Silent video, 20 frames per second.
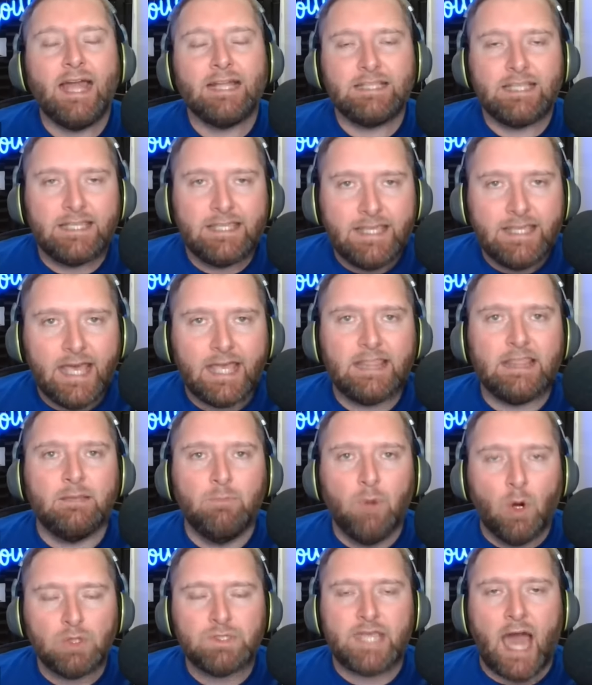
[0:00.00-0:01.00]
to get the
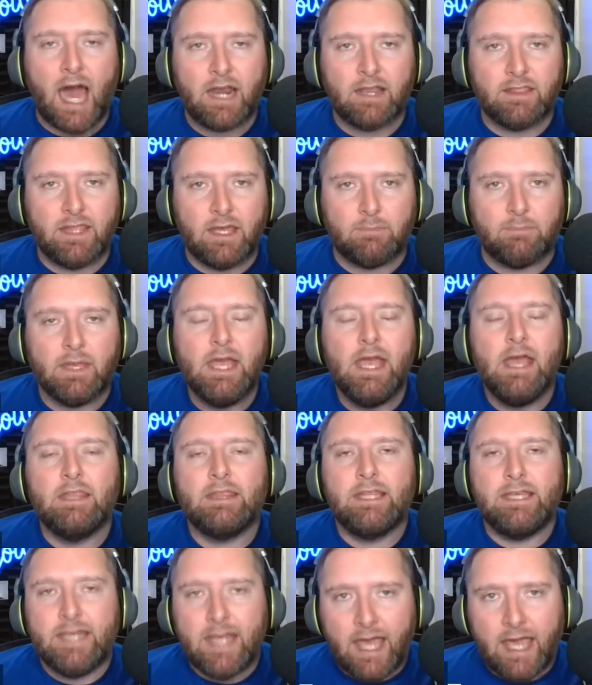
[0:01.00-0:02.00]
most out of them.
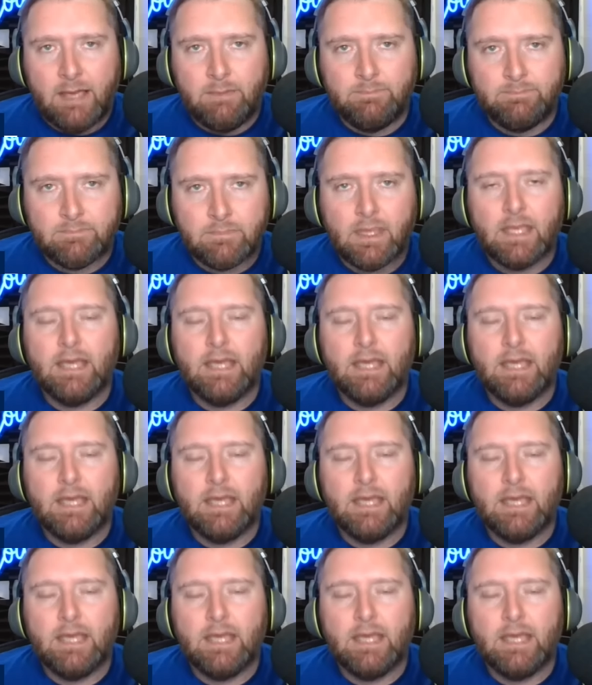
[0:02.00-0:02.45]
The name?